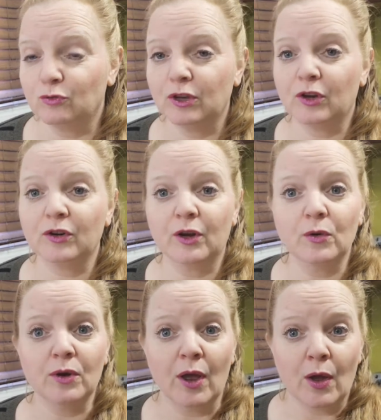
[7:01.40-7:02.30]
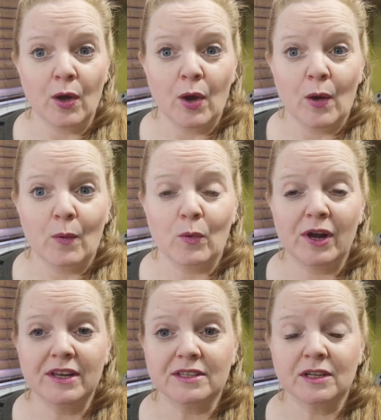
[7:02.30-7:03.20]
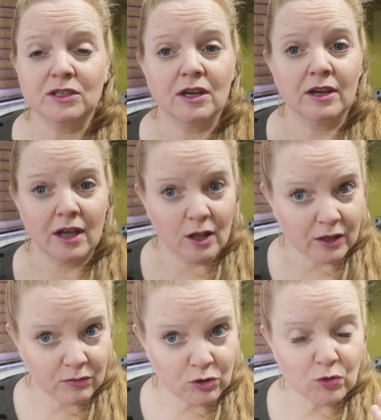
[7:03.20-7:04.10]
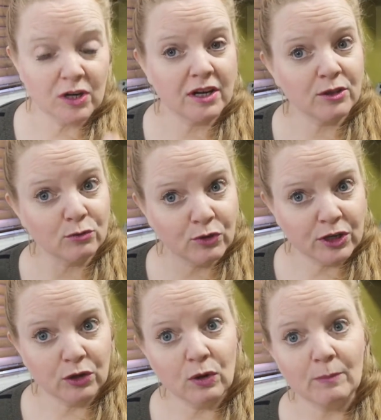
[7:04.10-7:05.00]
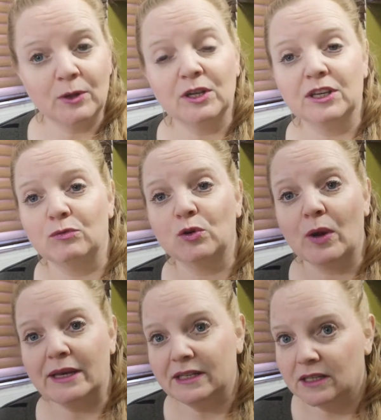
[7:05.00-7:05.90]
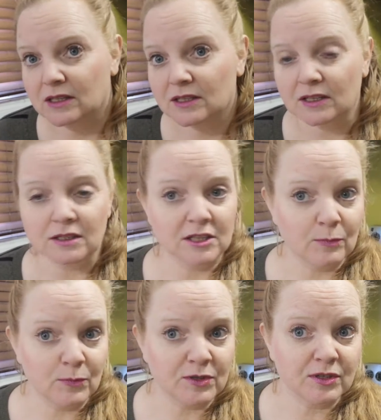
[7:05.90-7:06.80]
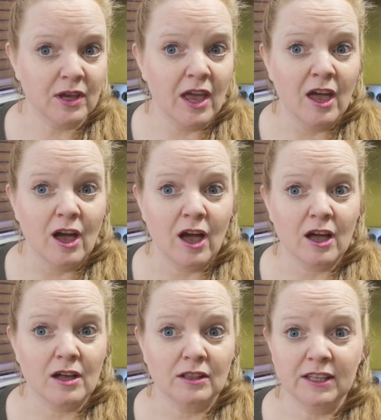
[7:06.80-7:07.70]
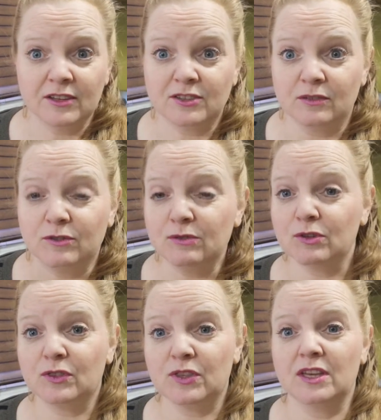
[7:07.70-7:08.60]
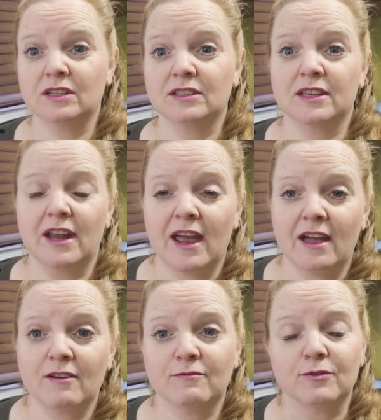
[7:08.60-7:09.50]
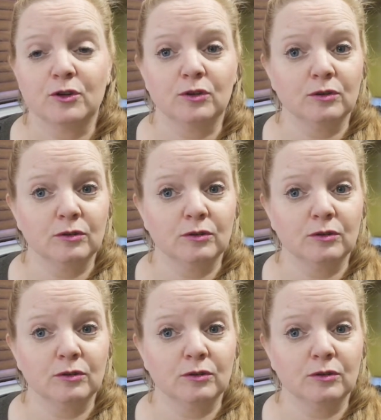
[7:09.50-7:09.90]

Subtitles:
you figure it out. What is it? I'll give you in another video, I'm gonna give you ideas and tips. Lists of different things that have